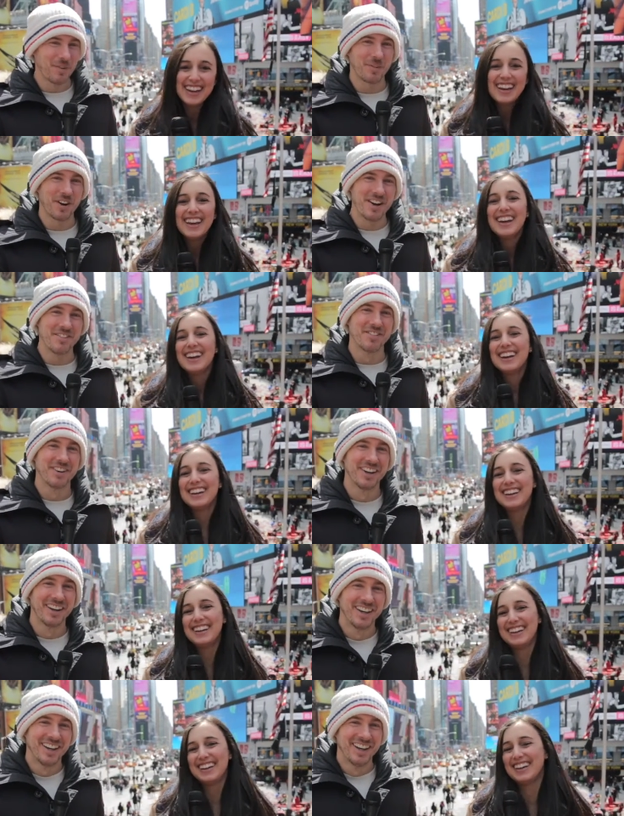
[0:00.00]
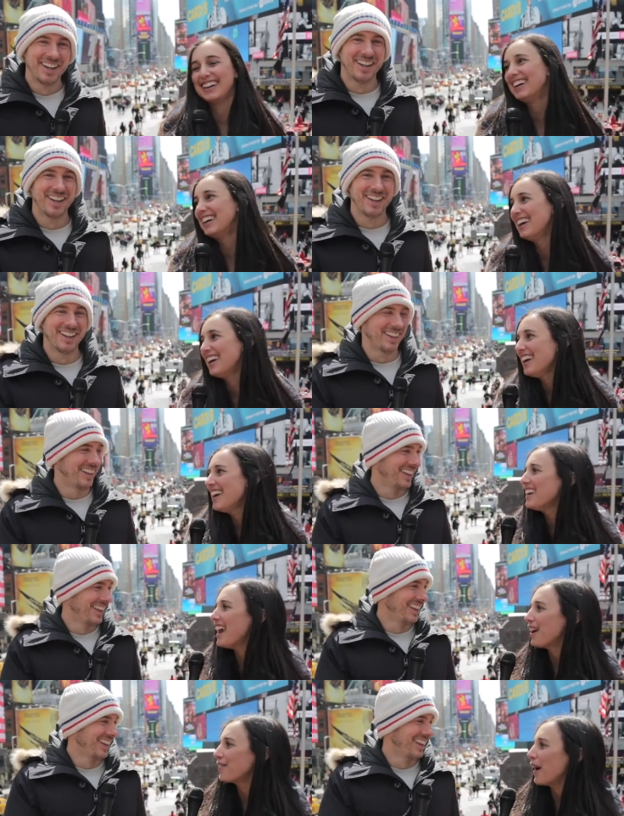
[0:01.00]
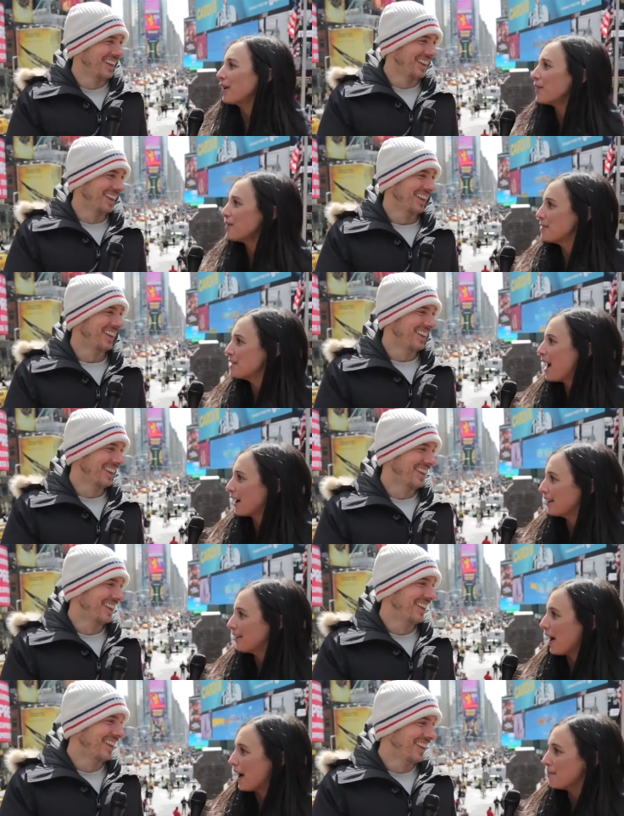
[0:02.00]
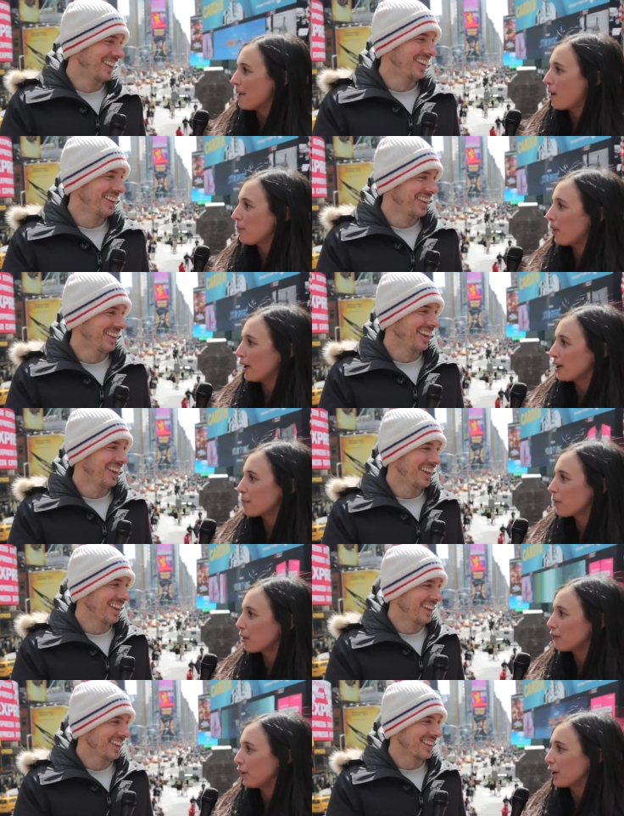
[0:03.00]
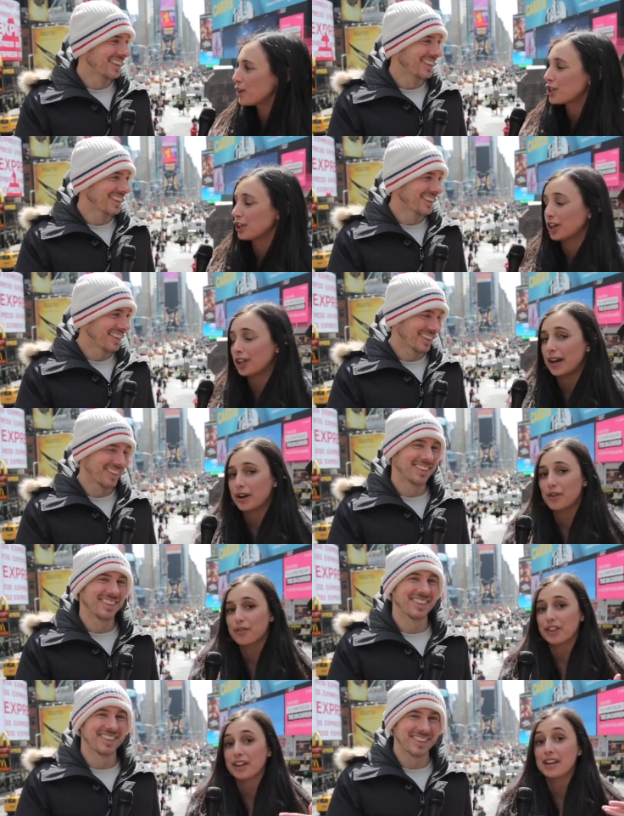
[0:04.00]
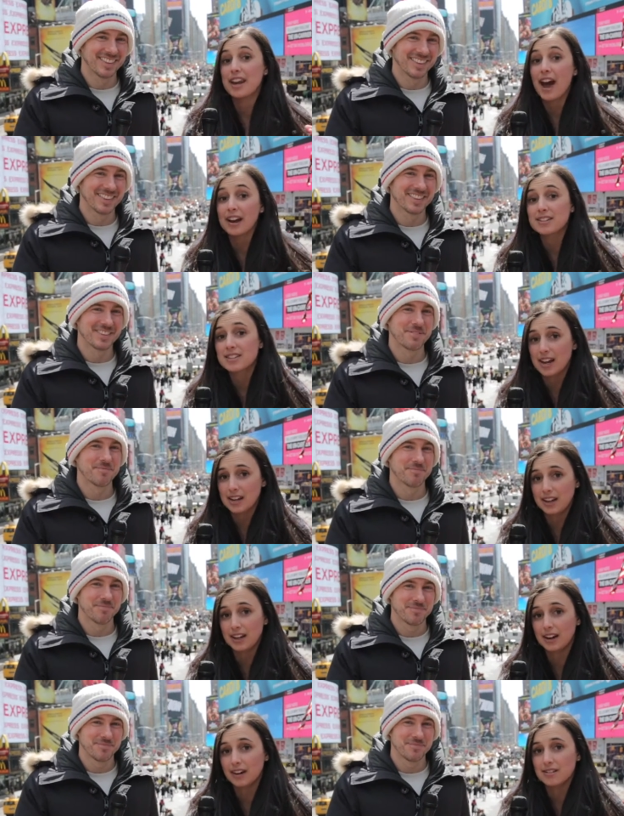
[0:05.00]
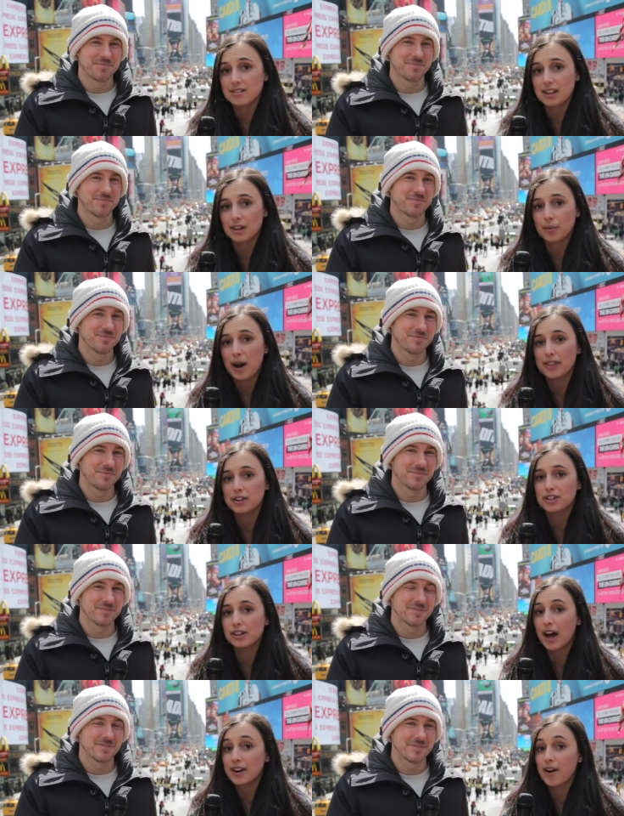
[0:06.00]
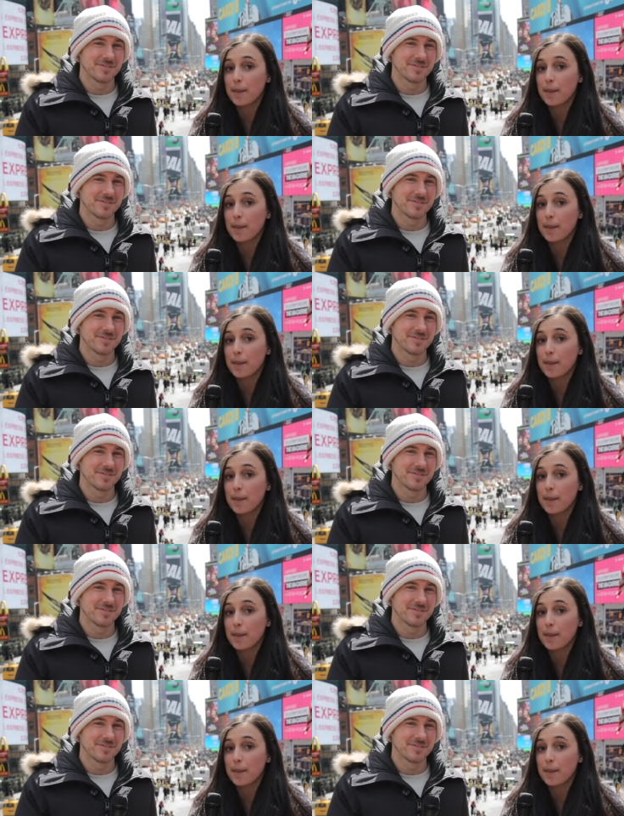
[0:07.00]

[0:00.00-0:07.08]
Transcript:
Speaker 1: we're brave.
Speaker 2: now, Ryan, we've been talking a lot about what your portfolio should look like over the next 10 years and why there's a lot of